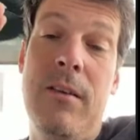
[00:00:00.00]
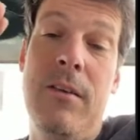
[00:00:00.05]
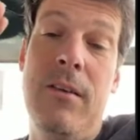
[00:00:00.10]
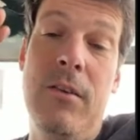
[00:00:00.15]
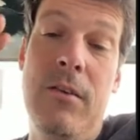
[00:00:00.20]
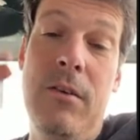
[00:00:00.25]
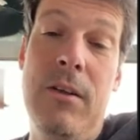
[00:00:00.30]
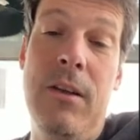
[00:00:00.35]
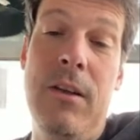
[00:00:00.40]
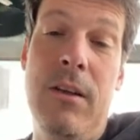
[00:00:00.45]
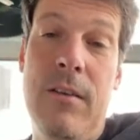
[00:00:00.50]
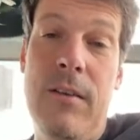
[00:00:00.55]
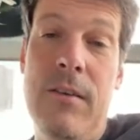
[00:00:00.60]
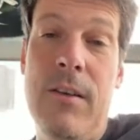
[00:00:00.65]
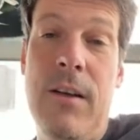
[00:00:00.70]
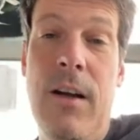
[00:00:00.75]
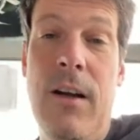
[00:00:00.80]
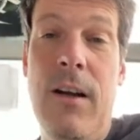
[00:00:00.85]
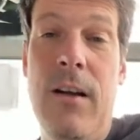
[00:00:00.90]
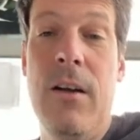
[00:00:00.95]
the
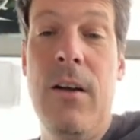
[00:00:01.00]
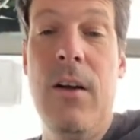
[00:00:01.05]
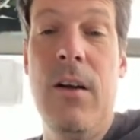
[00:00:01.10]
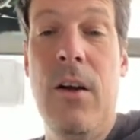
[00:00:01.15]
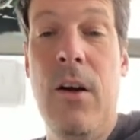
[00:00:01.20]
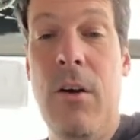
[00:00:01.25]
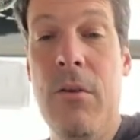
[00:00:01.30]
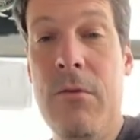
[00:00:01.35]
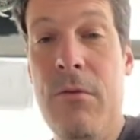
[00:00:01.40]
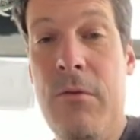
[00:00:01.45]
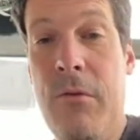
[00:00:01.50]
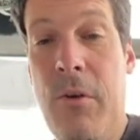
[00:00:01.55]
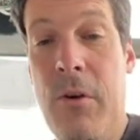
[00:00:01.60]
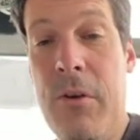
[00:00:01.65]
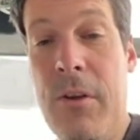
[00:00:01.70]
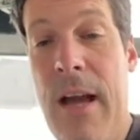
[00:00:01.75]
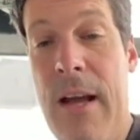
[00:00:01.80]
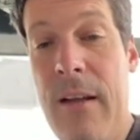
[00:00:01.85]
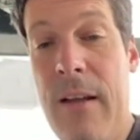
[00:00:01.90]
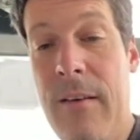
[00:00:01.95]
inertia, and for
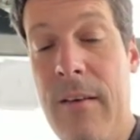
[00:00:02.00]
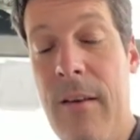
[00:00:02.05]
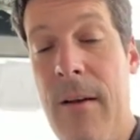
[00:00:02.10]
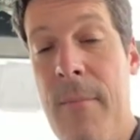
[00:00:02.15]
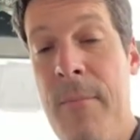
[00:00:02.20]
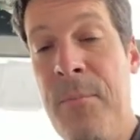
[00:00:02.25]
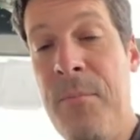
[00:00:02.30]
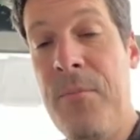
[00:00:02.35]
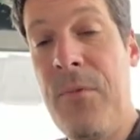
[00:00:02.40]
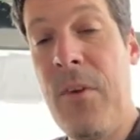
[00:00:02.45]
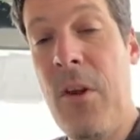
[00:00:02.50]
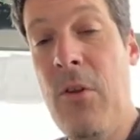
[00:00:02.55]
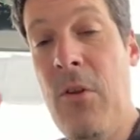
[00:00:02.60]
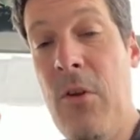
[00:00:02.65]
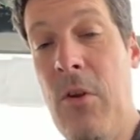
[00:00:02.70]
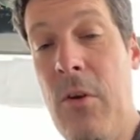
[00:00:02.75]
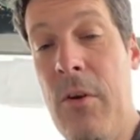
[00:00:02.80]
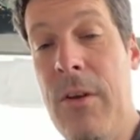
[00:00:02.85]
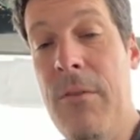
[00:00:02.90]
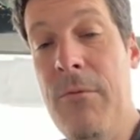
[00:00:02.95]
that,
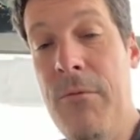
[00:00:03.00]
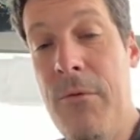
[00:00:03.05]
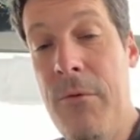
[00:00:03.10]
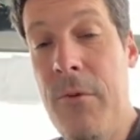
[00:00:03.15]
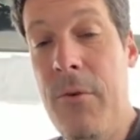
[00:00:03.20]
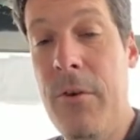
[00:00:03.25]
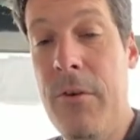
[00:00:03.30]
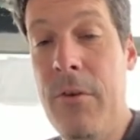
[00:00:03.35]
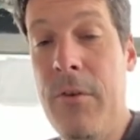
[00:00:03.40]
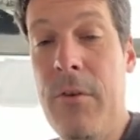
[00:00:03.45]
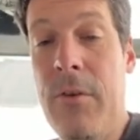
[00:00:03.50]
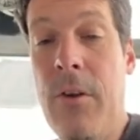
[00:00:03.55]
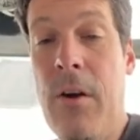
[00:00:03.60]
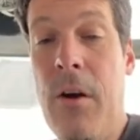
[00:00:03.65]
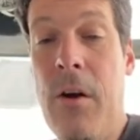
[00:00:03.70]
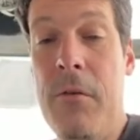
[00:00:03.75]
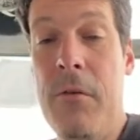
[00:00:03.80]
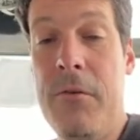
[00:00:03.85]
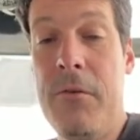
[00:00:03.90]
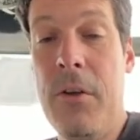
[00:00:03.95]
the influence
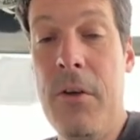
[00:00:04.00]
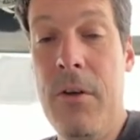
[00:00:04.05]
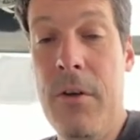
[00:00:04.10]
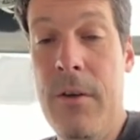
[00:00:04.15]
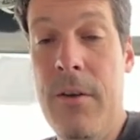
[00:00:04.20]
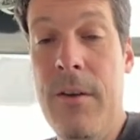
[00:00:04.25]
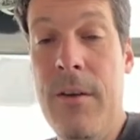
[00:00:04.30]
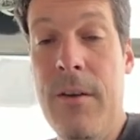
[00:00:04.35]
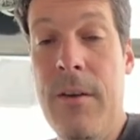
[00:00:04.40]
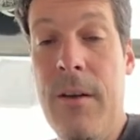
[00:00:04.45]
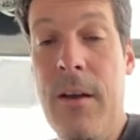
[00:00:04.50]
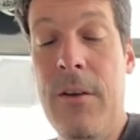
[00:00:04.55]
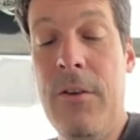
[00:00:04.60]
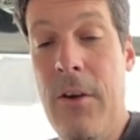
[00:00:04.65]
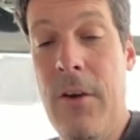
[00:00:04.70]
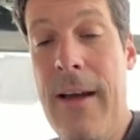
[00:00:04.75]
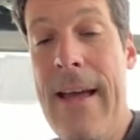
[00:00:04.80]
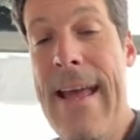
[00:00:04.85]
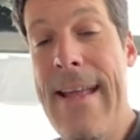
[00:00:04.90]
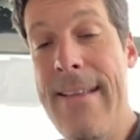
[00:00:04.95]
of the the
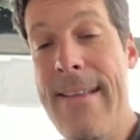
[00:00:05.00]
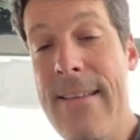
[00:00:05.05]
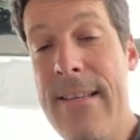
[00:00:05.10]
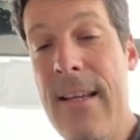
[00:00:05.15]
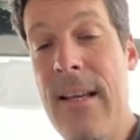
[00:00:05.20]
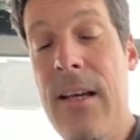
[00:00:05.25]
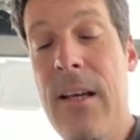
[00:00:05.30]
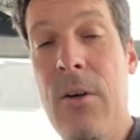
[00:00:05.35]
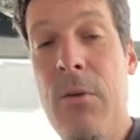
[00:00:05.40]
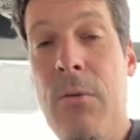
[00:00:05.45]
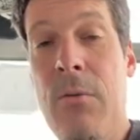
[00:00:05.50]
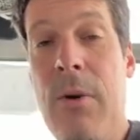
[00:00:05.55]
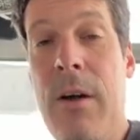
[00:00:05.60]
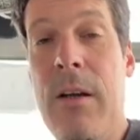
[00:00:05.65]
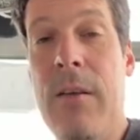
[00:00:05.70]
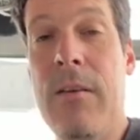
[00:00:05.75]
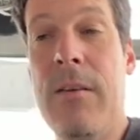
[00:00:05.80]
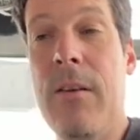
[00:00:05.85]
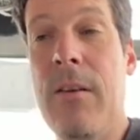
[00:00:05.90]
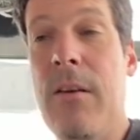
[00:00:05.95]
end
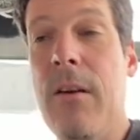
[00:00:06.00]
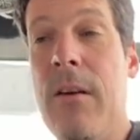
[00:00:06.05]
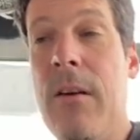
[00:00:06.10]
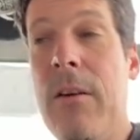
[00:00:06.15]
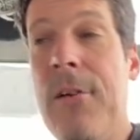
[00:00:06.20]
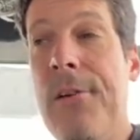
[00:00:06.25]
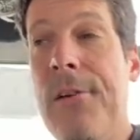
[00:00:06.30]
was uh,